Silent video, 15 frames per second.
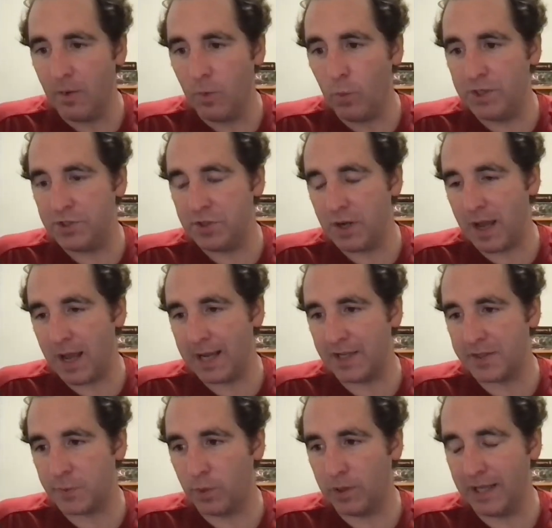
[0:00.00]
Which I
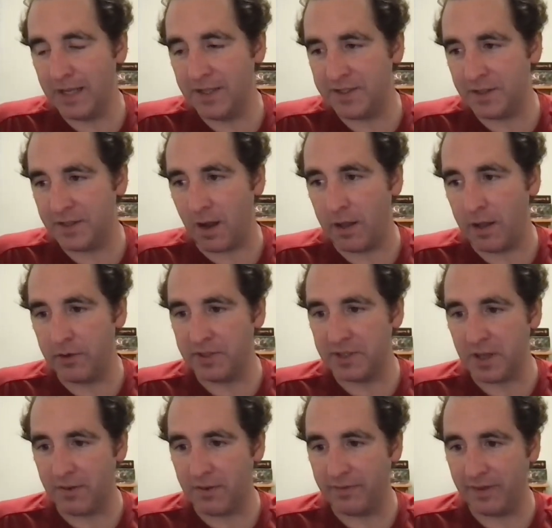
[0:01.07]
guess relates to other
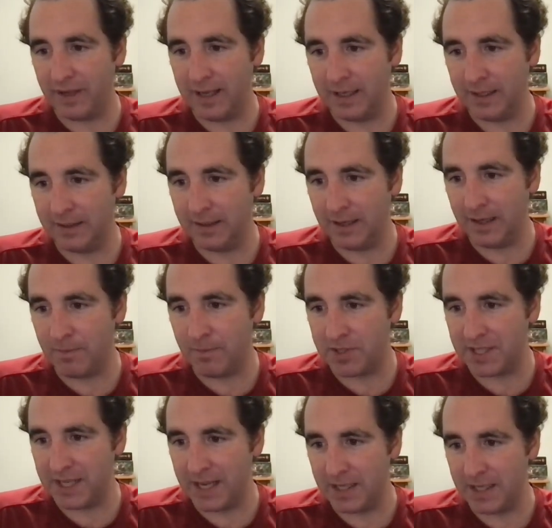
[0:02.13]
stuff in
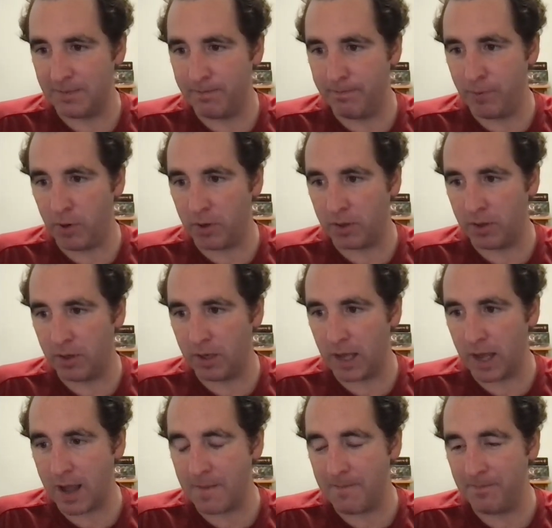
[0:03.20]
Mercier's book.
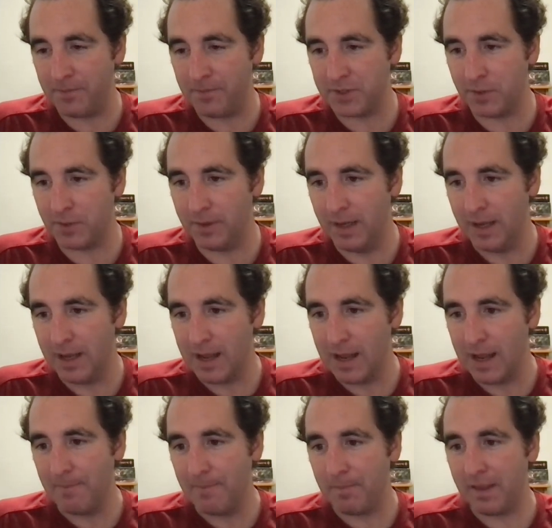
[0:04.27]
So
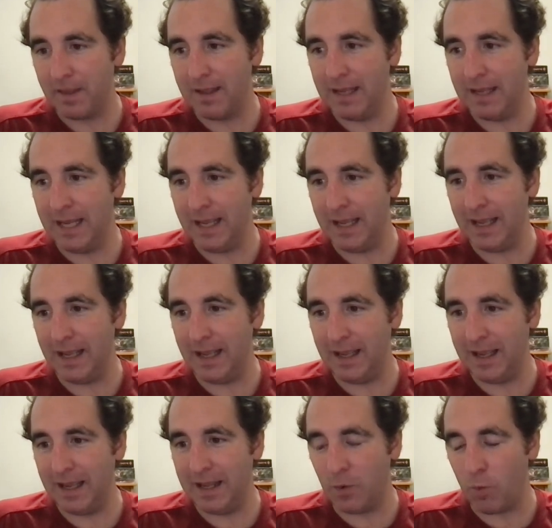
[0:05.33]

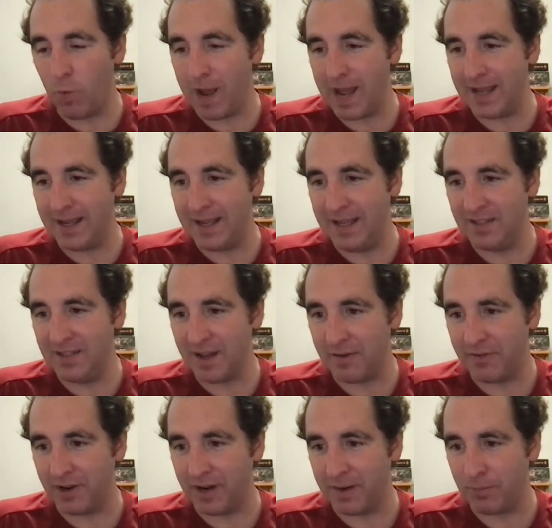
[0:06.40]
in a way, he's got a
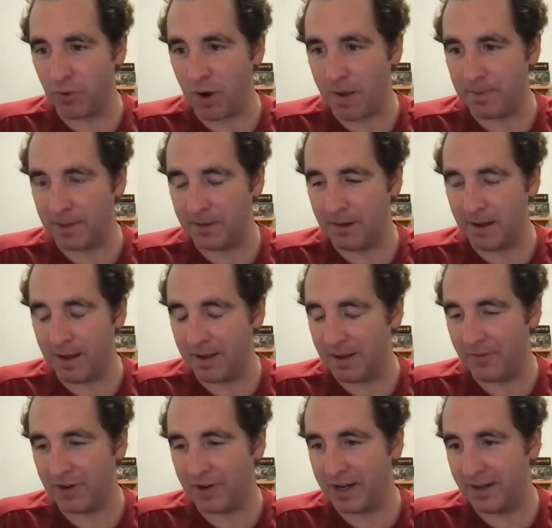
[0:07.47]

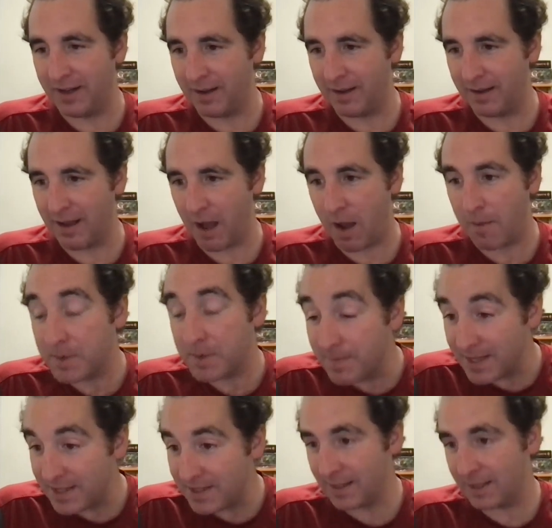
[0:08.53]
very
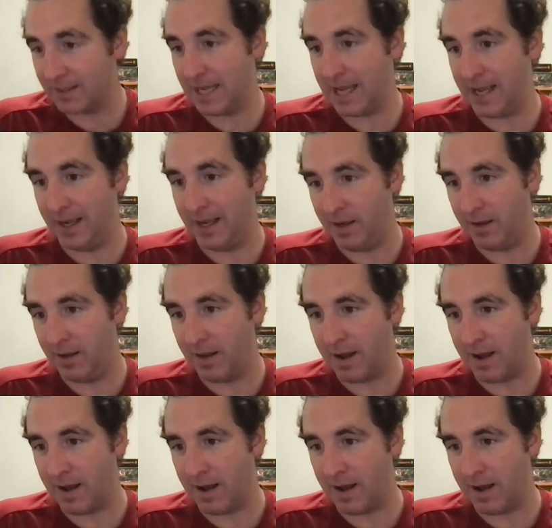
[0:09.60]
optimistic take.